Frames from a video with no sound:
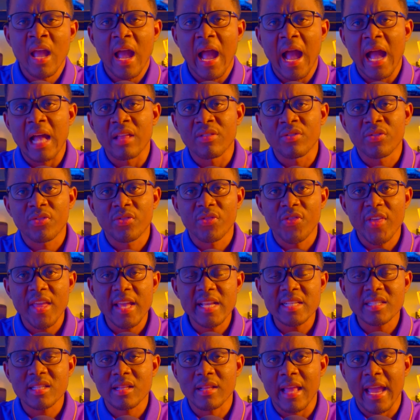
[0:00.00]
And
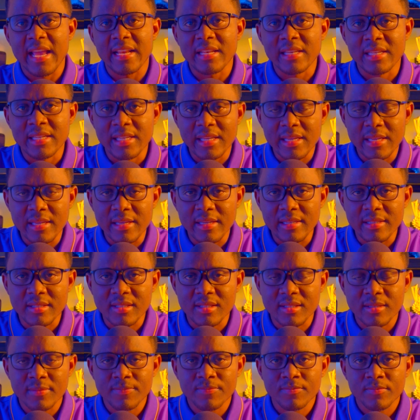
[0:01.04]
things like
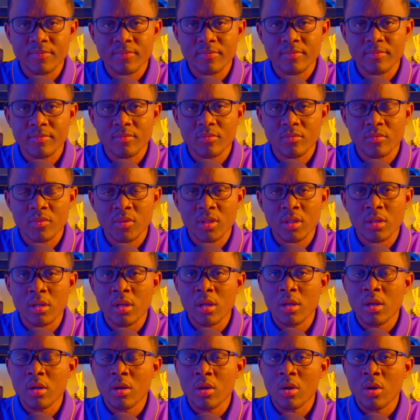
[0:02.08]
this
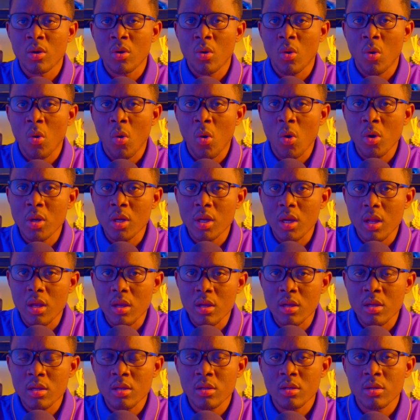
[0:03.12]

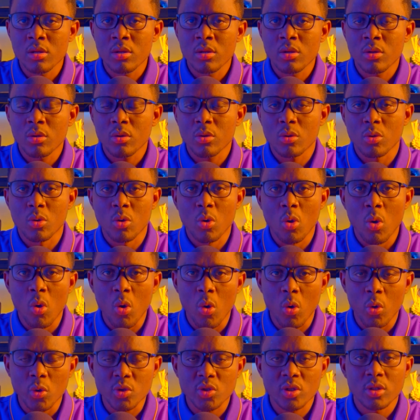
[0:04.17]
only
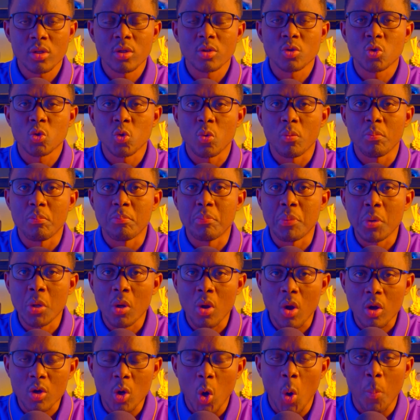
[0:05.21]
goes to
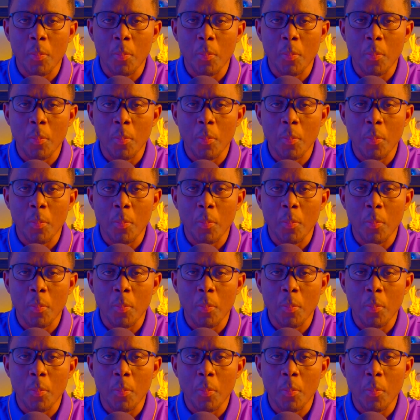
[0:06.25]
block